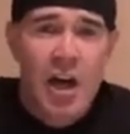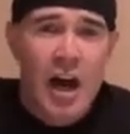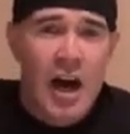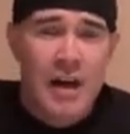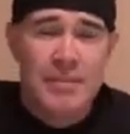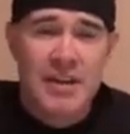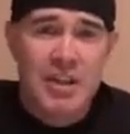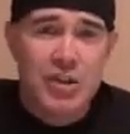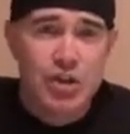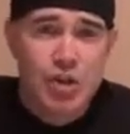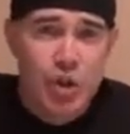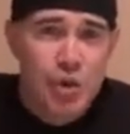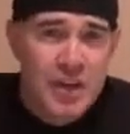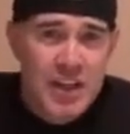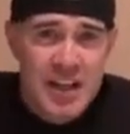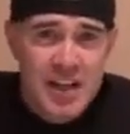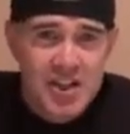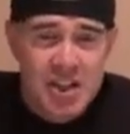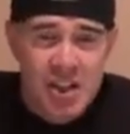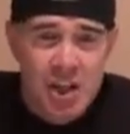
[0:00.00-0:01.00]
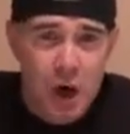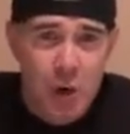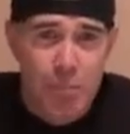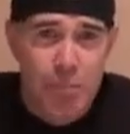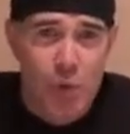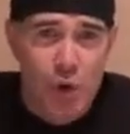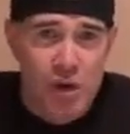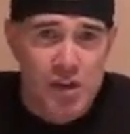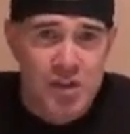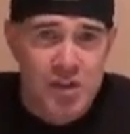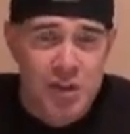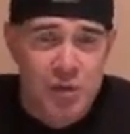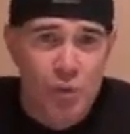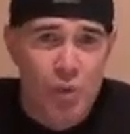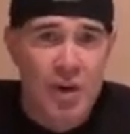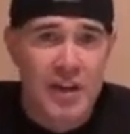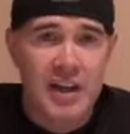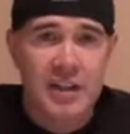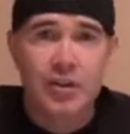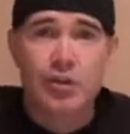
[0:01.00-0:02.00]
2 years ago, Boston
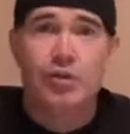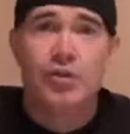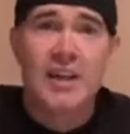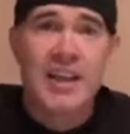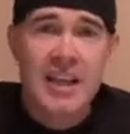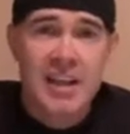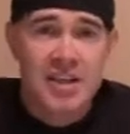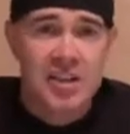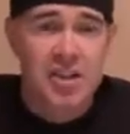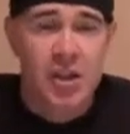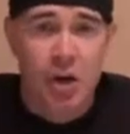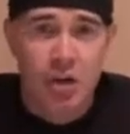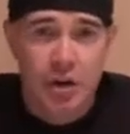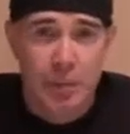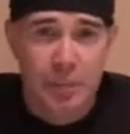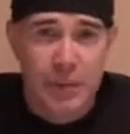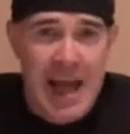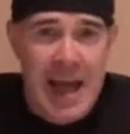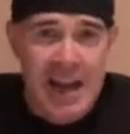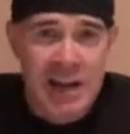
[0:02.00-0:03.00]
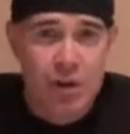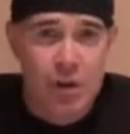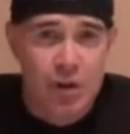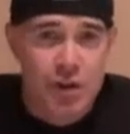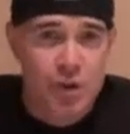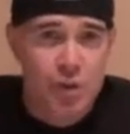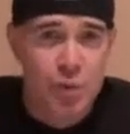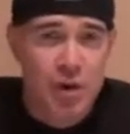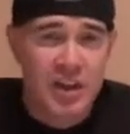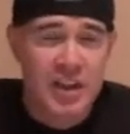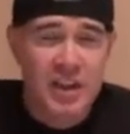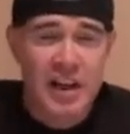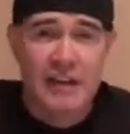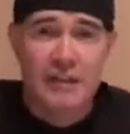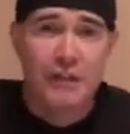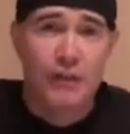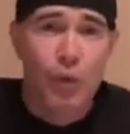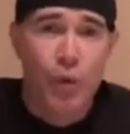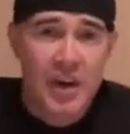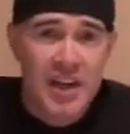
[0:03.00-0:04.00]
won it. 3 years ago, the Blackhawks won it.
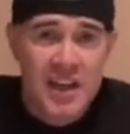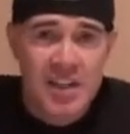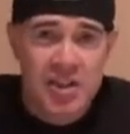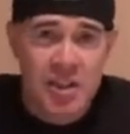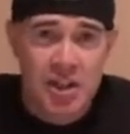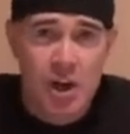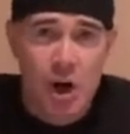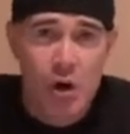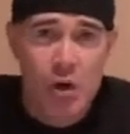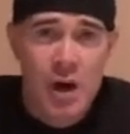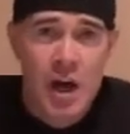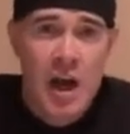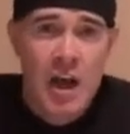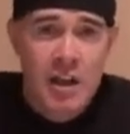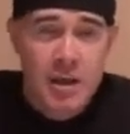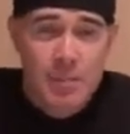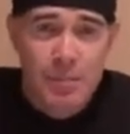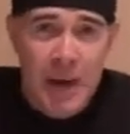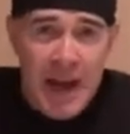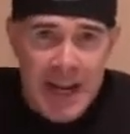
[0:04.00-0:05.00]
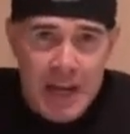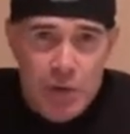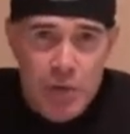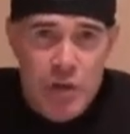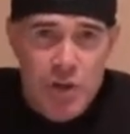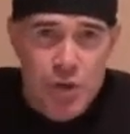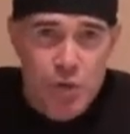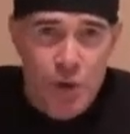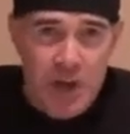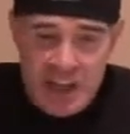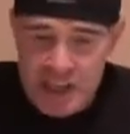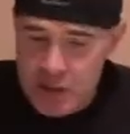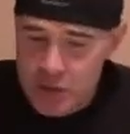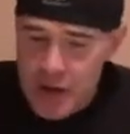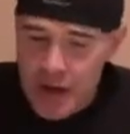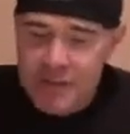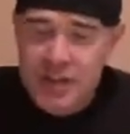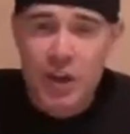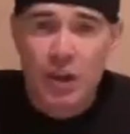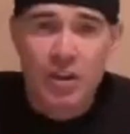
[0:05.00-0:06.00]
And 4 years ago, the Penguins won it. You
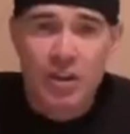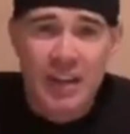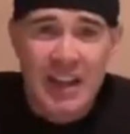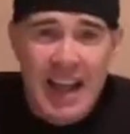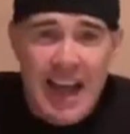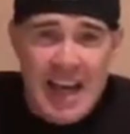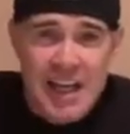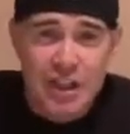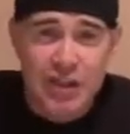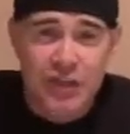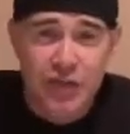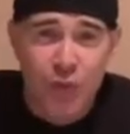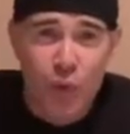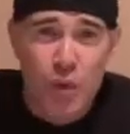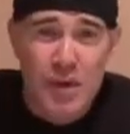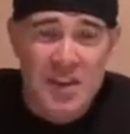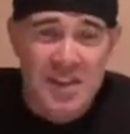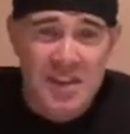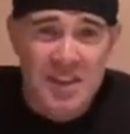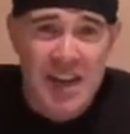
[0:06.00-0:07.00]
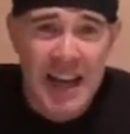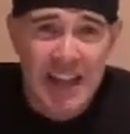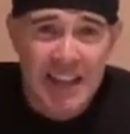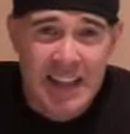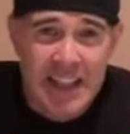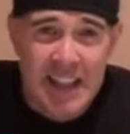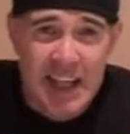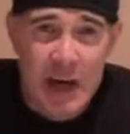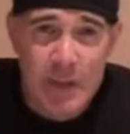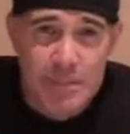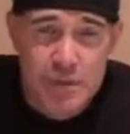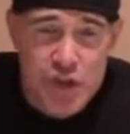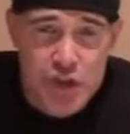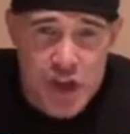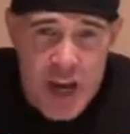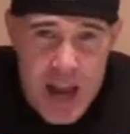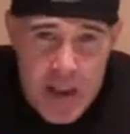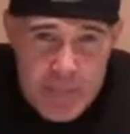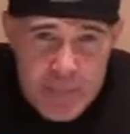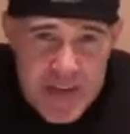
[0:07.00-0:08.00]
have your last 4 Stanley Cup
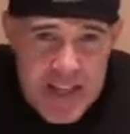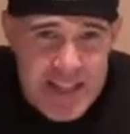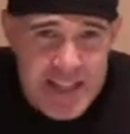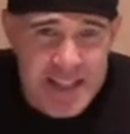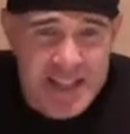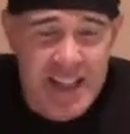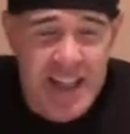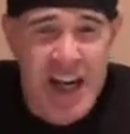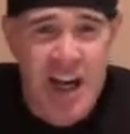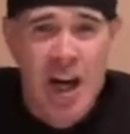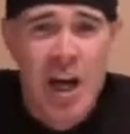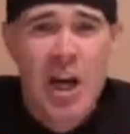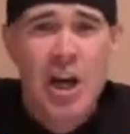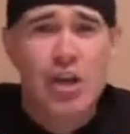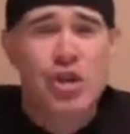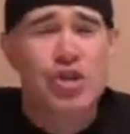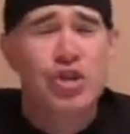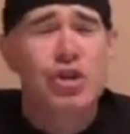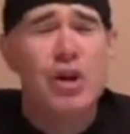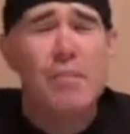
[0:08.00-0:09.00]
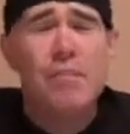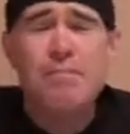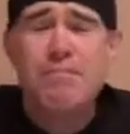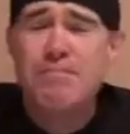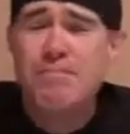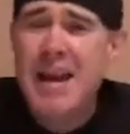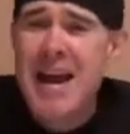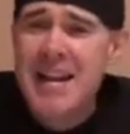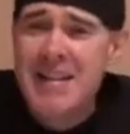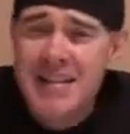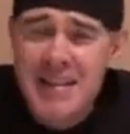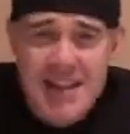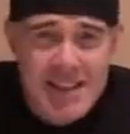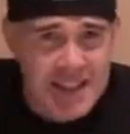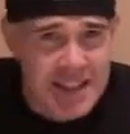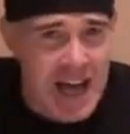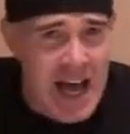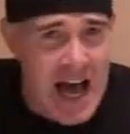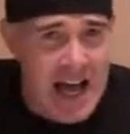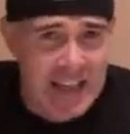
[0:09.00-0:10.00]
champions here.
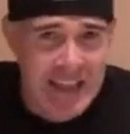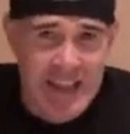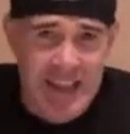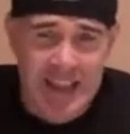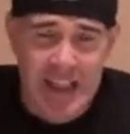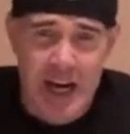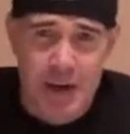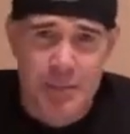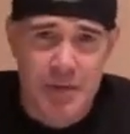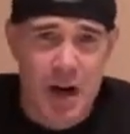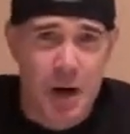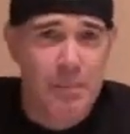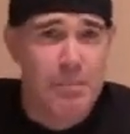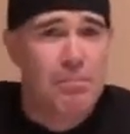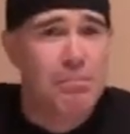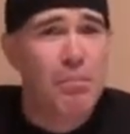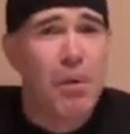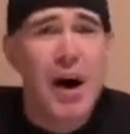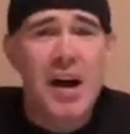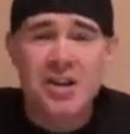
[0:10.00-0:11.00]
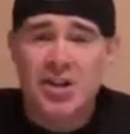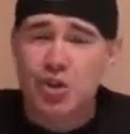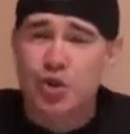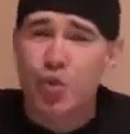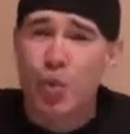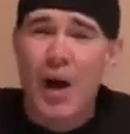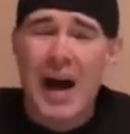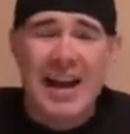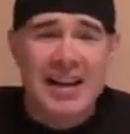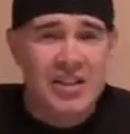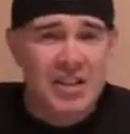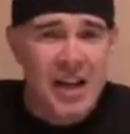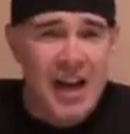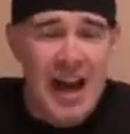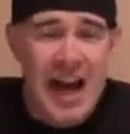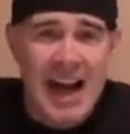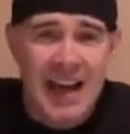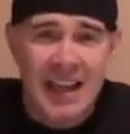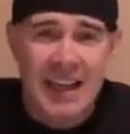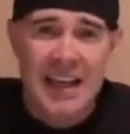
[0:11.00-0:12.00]
Tremendous hockey coming up. Must-watch
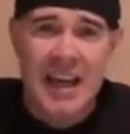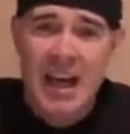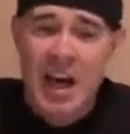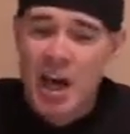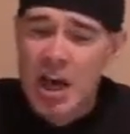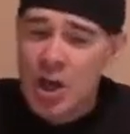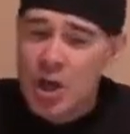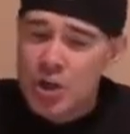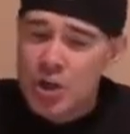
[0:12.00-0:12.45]
hockey.